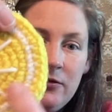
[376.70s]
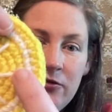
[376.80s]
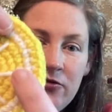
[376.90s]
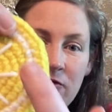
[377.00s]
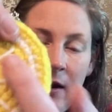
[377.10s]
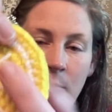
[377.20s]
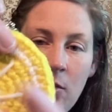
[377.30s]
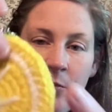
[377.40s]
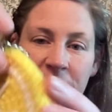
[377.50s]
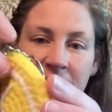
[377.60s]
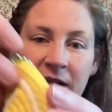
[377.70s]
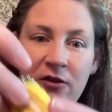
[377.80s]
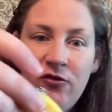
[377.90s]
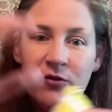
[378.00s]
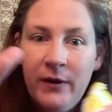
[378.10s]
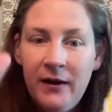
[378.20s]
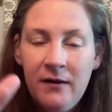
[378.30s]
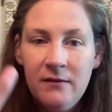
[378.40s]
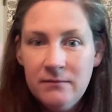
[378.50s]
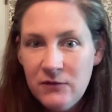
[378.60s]
stripe, almost like you're
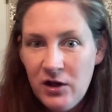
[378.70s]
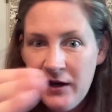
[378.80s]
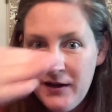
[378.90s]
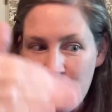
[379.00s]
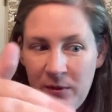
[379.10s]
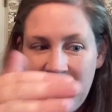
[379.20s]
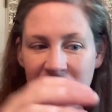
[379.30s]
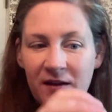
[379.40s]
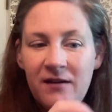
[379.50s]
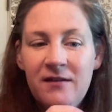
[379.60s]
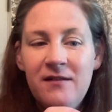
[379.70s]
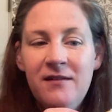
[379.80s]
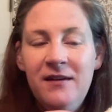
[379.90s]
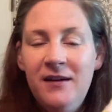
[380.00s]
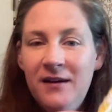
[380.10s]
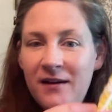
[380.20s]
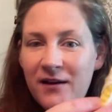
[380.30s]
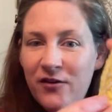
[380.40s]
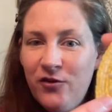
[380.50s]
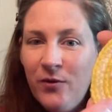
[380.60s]
cutting a pizza,
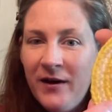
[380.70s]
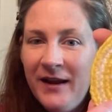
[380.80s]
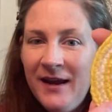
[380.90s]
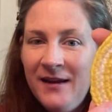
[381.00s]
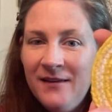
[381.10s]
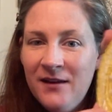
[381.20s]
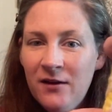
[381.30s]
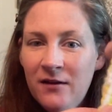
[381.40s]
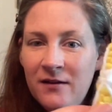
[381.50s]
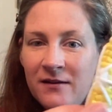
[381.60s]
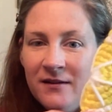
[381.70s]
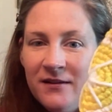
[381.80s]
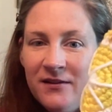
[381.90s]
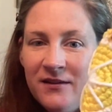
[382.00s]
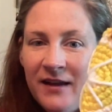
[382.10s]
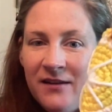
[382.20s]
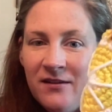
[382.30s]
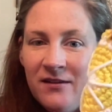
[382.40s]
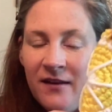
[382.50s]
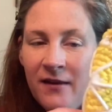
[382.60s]
because you want 8 little
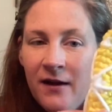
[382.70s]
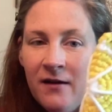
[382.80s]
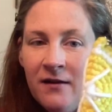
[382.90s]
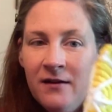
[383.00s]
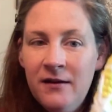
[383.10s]
slices in there.